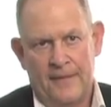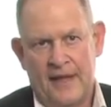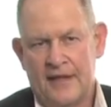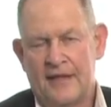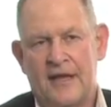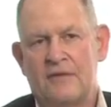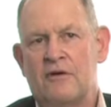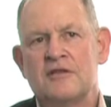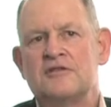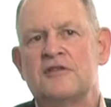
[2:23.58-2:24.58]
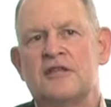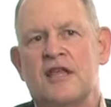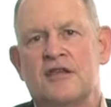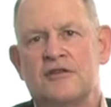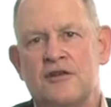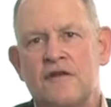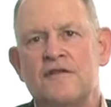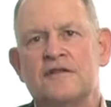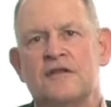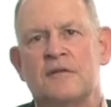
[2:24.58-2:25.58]
that it wasn't just that the
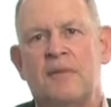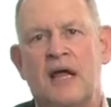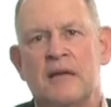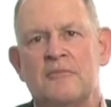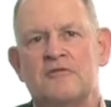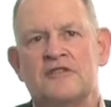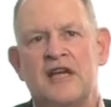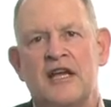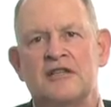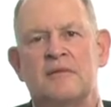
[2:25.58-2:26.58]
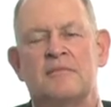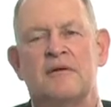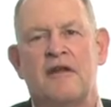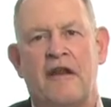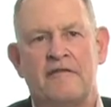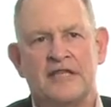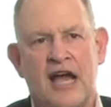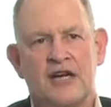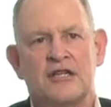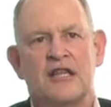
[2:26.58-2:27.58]
surface of the polymer was changed, but he was
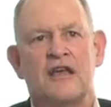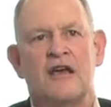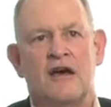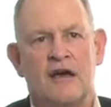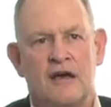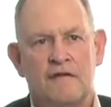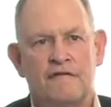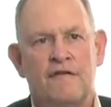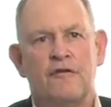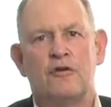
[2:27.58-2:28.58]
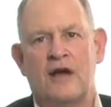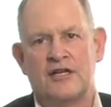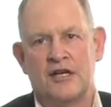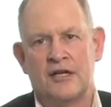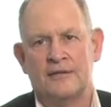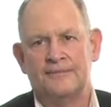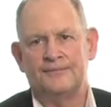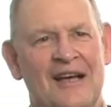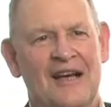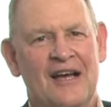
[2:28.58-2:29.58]
actually photo etching it.
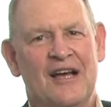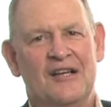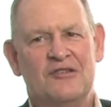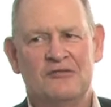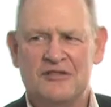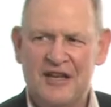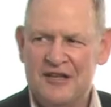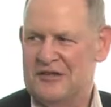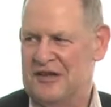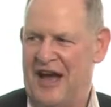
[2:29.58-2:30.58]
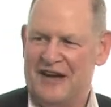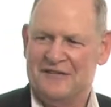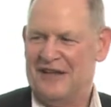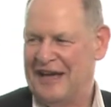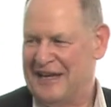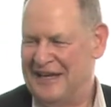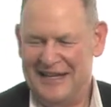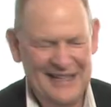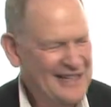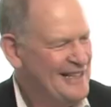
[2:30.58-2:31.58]
So skin is kind of like
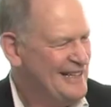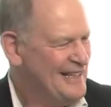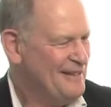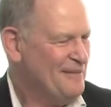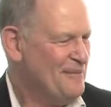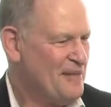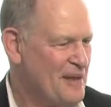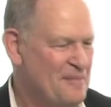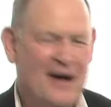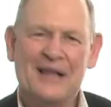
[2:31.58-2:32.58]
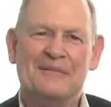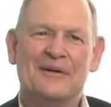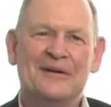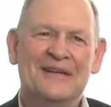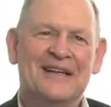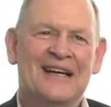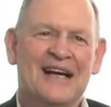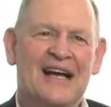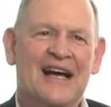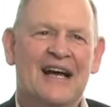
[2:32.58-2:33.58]
um, a polymer.
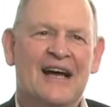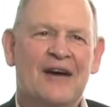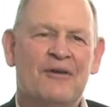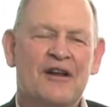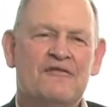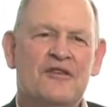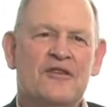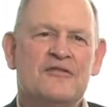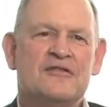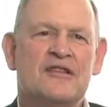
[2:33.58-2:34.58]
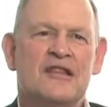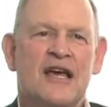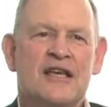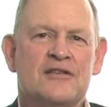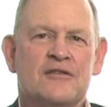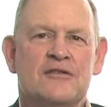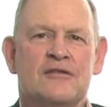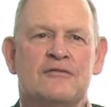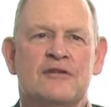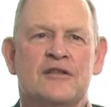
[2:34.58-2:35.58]
And what if we use the laser
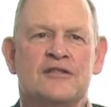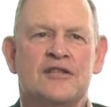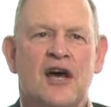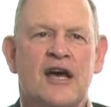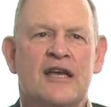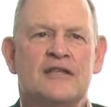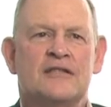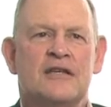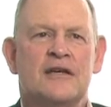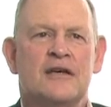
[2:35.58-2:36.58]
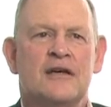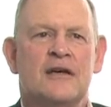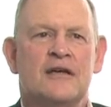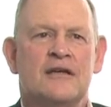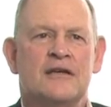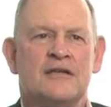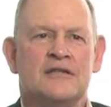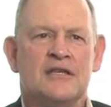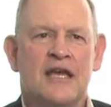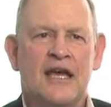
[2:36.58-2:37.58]
to incise
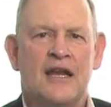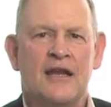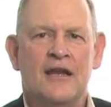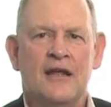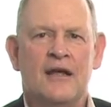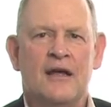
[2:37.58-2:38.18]
skin?